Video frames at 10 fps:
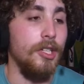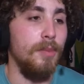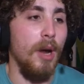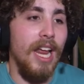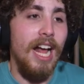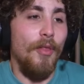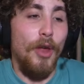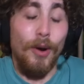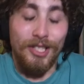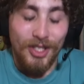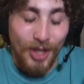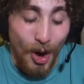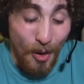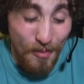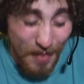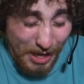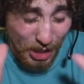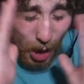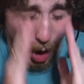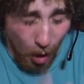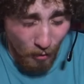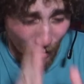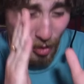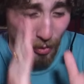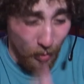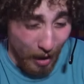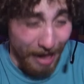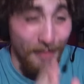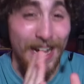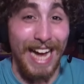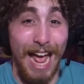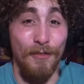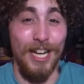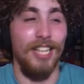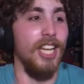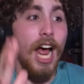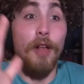but there is so much overwhelming evidence.